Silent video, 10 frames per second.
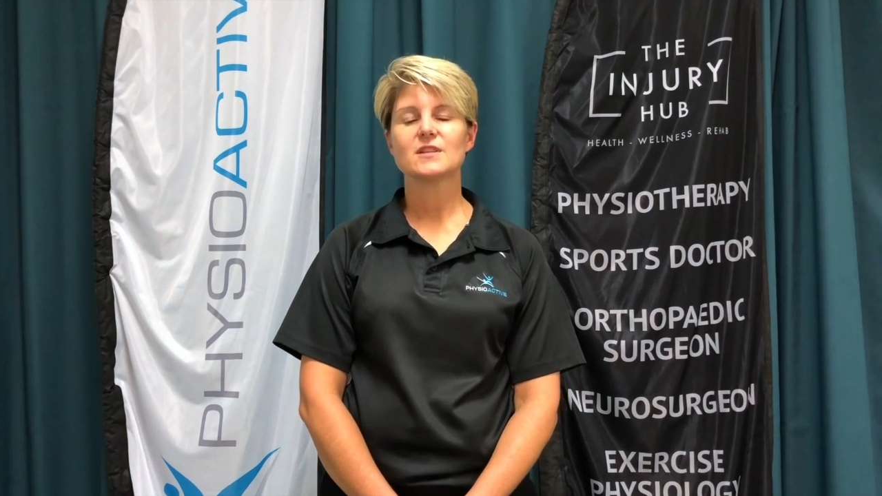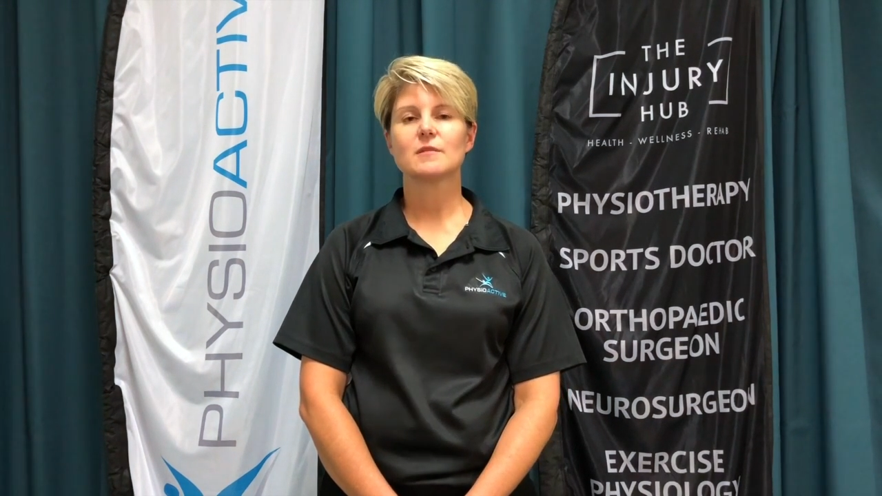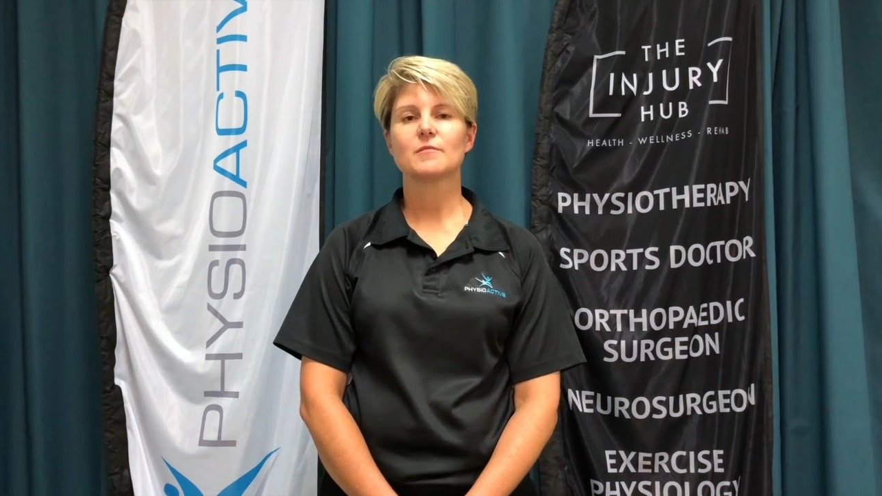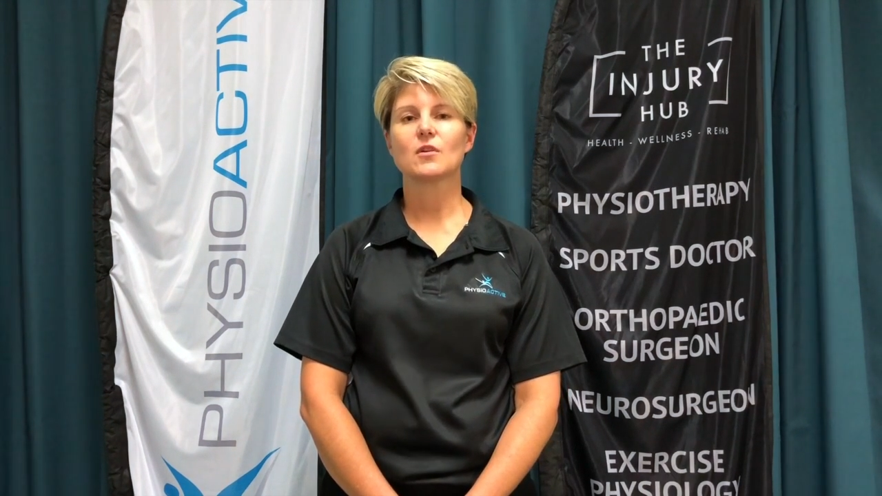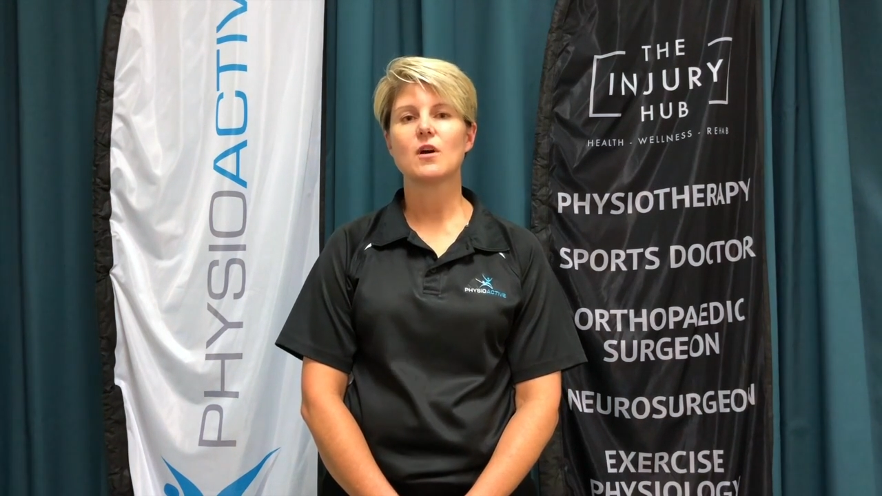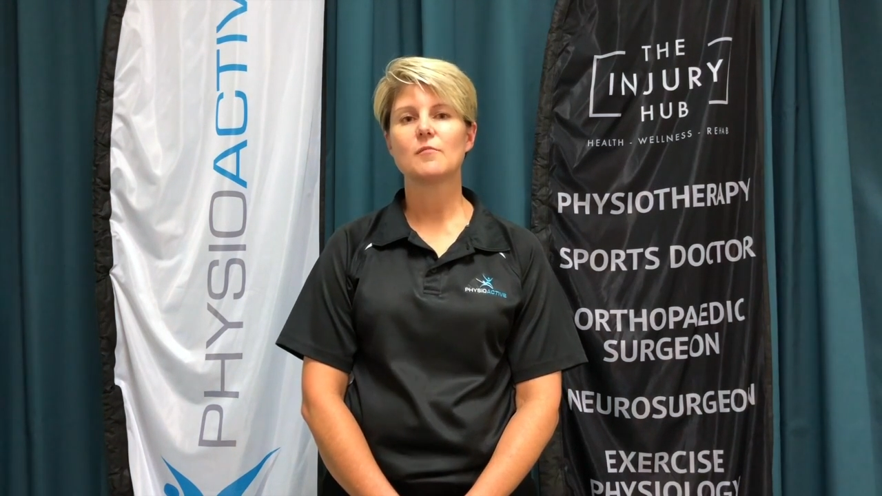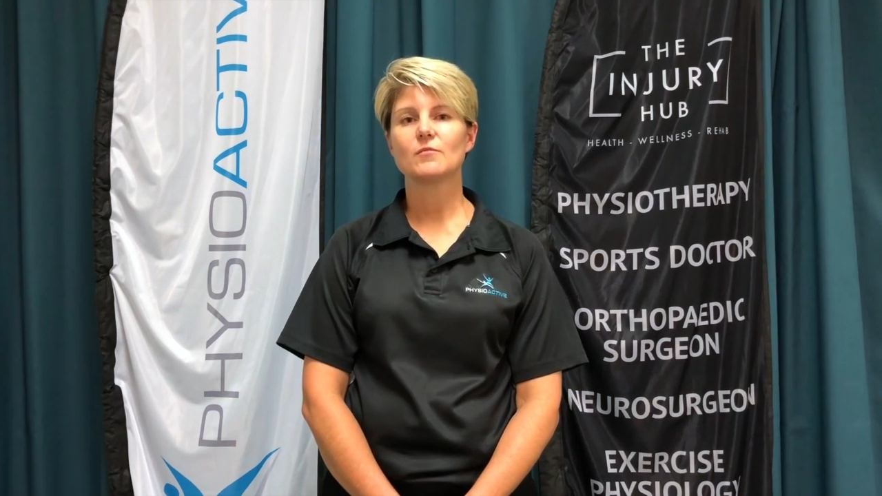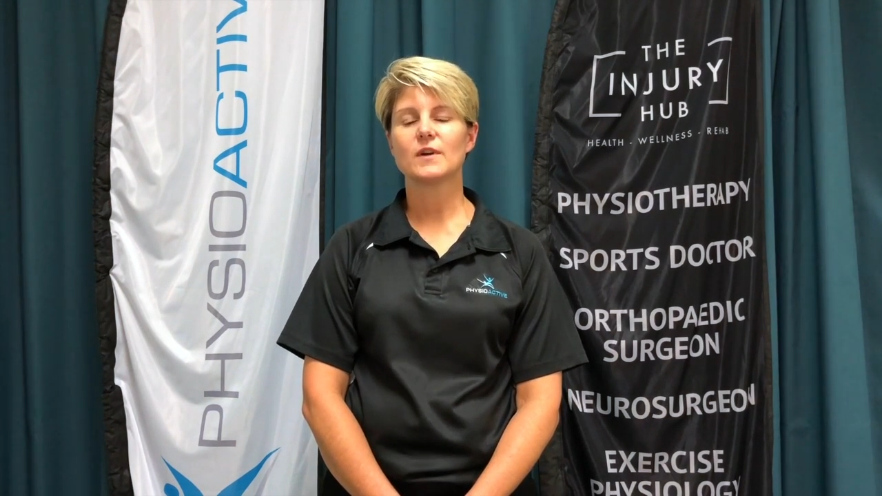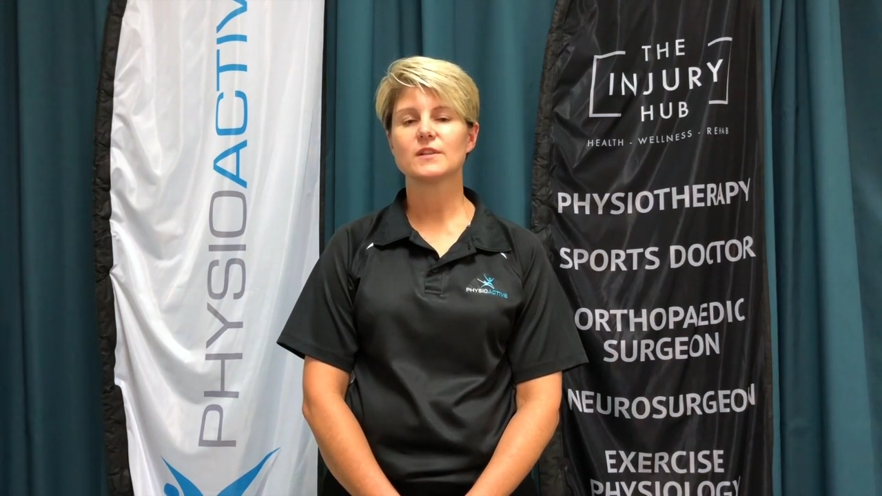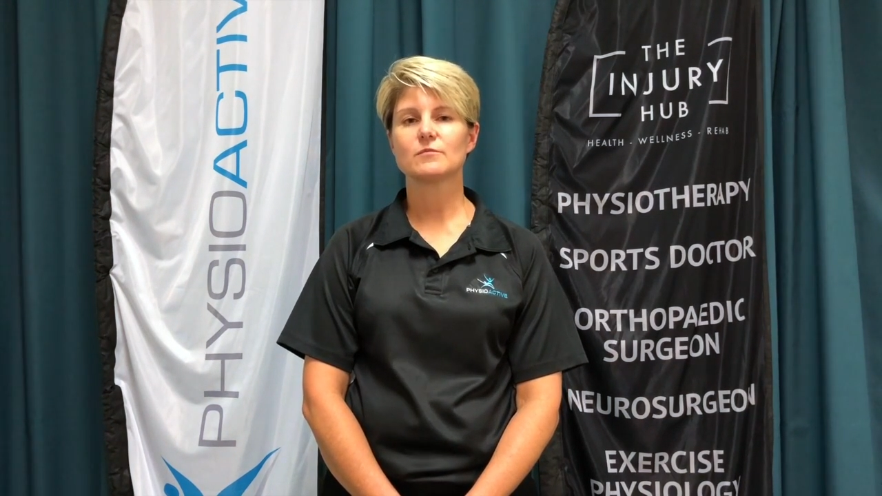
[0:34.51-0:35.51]
Some of the
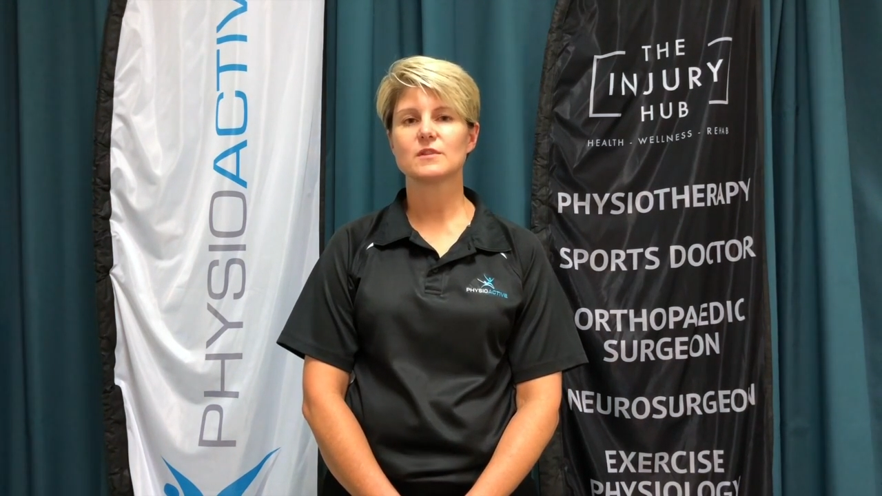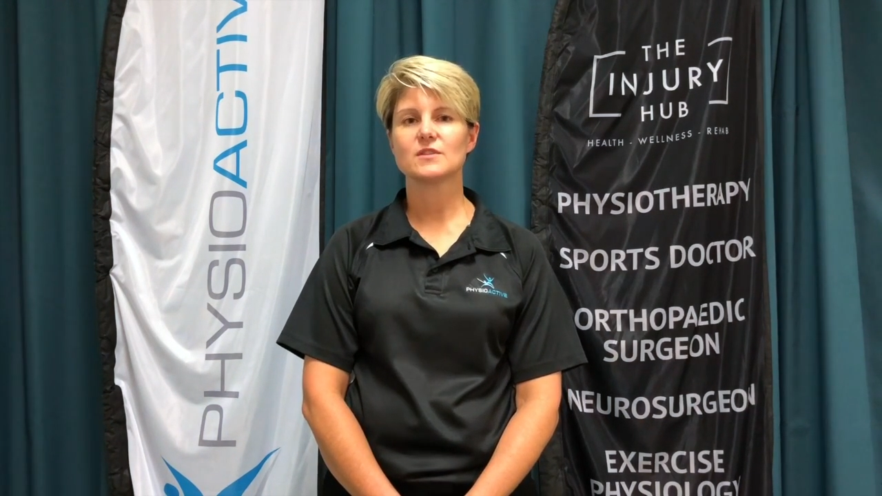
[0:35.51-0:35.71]
common ones we